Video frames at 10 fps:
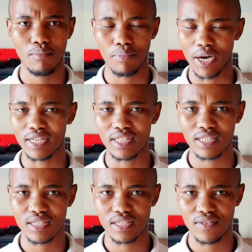
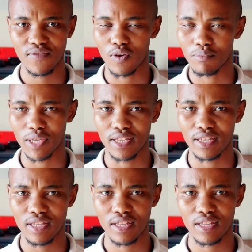but for
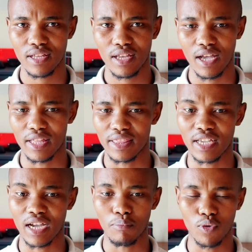me, I
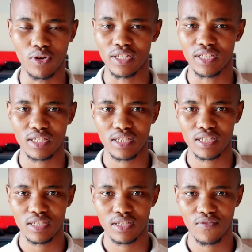think I bought it
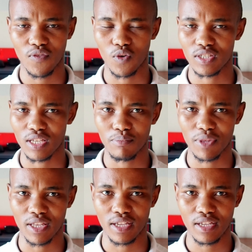for
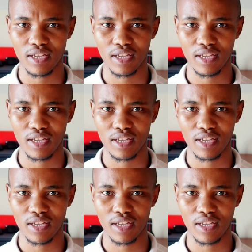something